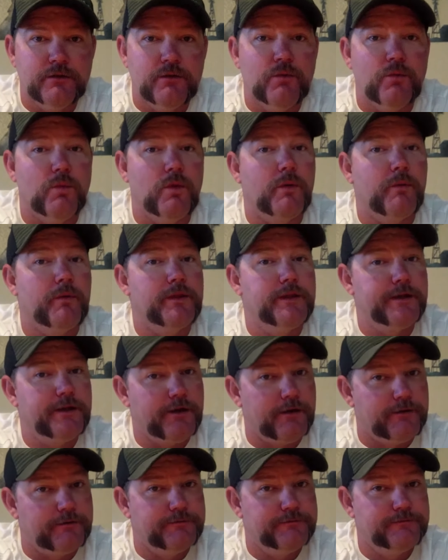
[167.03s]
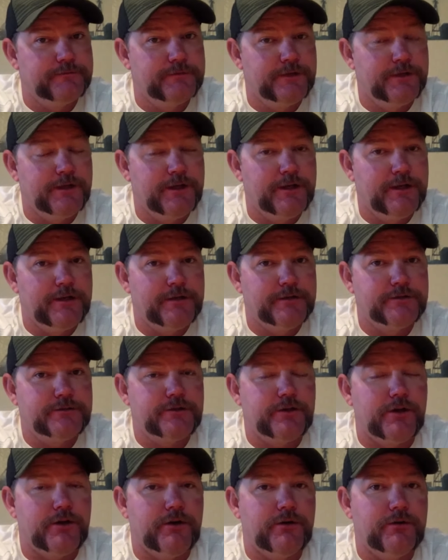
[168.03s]
where will it go?
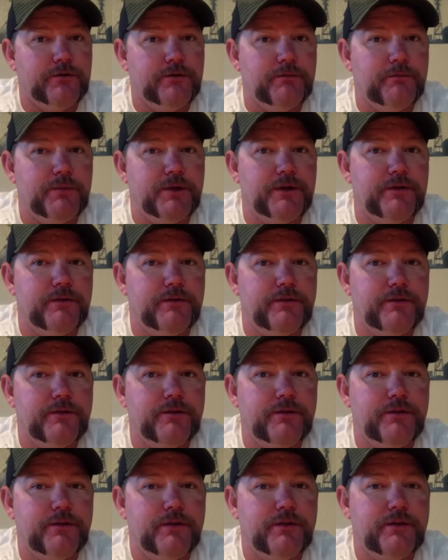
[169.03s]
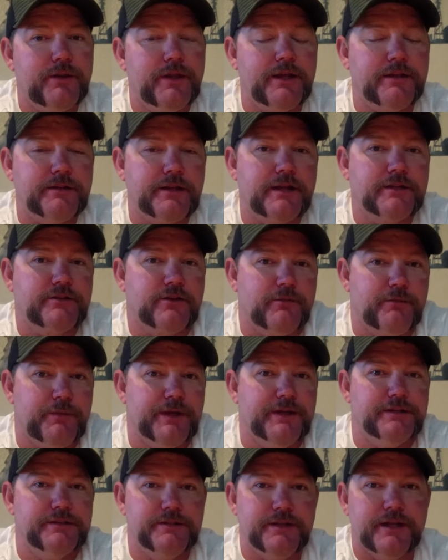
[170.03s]
So, but that that's our
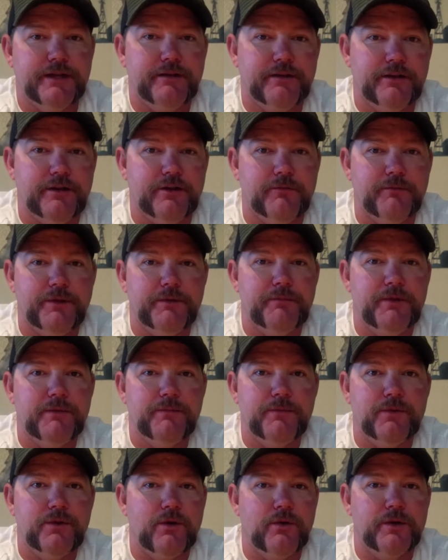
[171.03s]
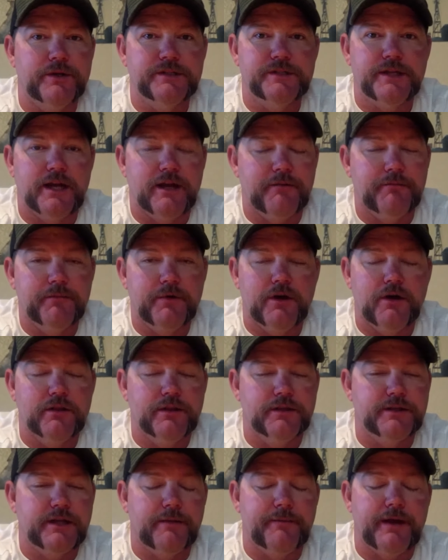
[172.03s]
biggest thing. You know, I mean, people always time, all
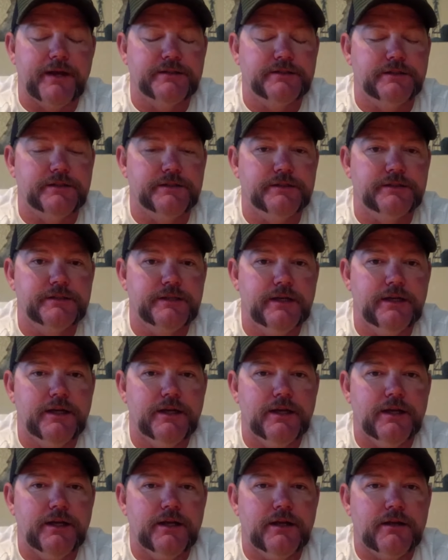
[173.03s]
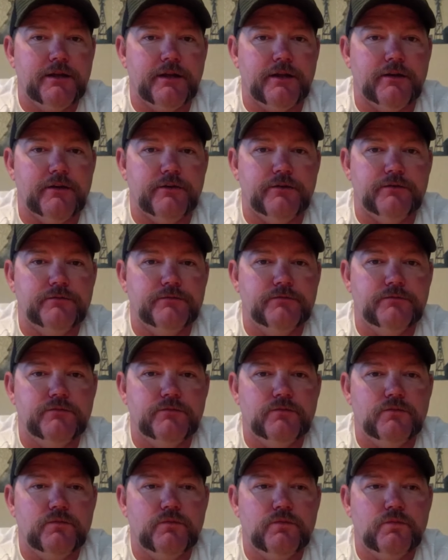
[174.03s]
the time asking us, you know,
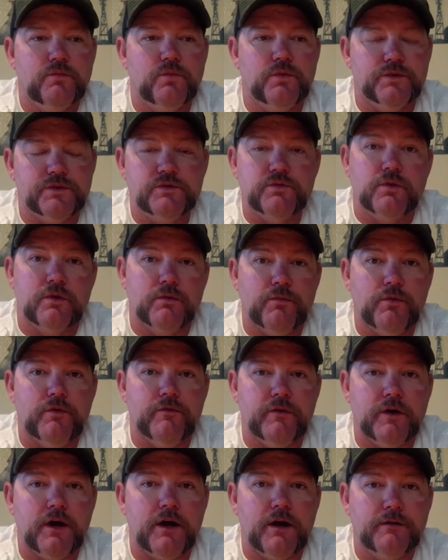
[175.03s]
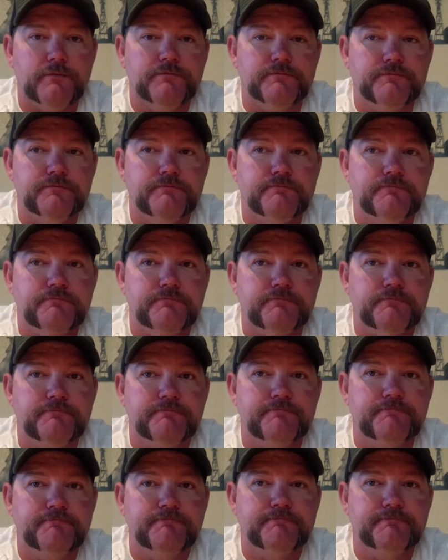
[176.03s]
will the swarm move on?
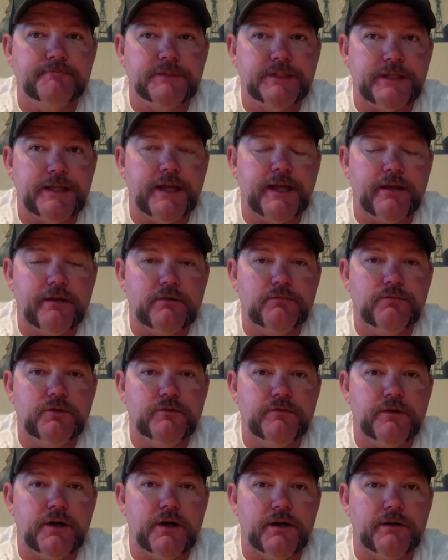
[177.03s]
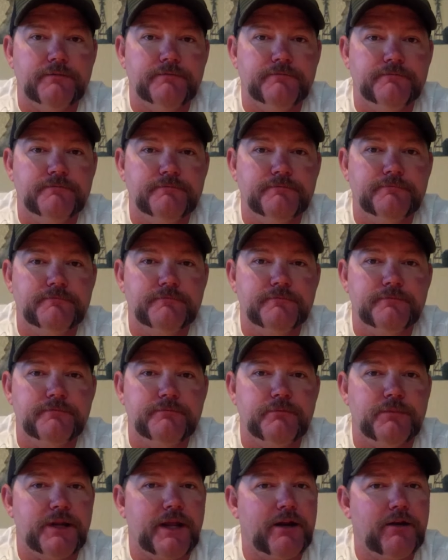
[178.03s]
Yeah, it'll move on.
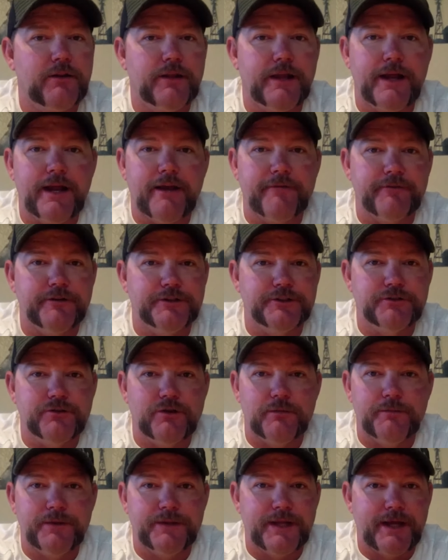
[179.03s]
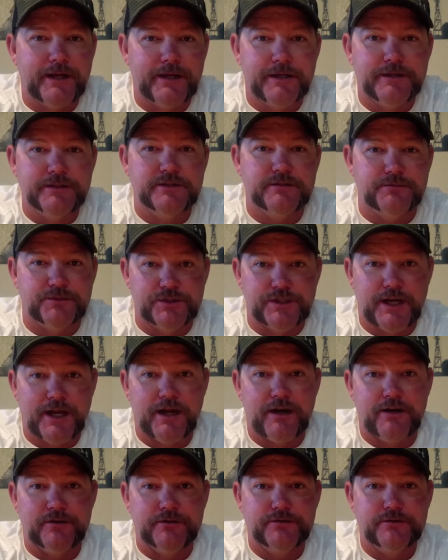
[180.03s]
But I don't like having to show up at that customer's
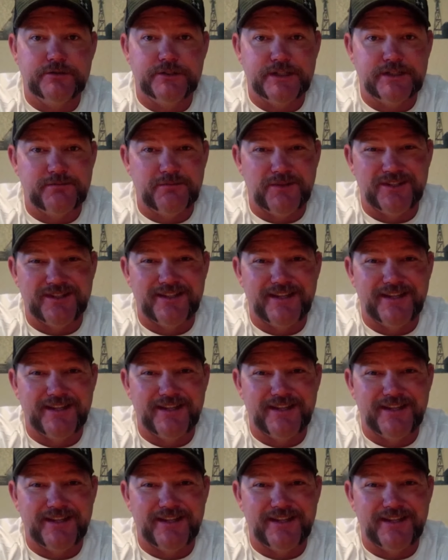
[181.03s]
house six months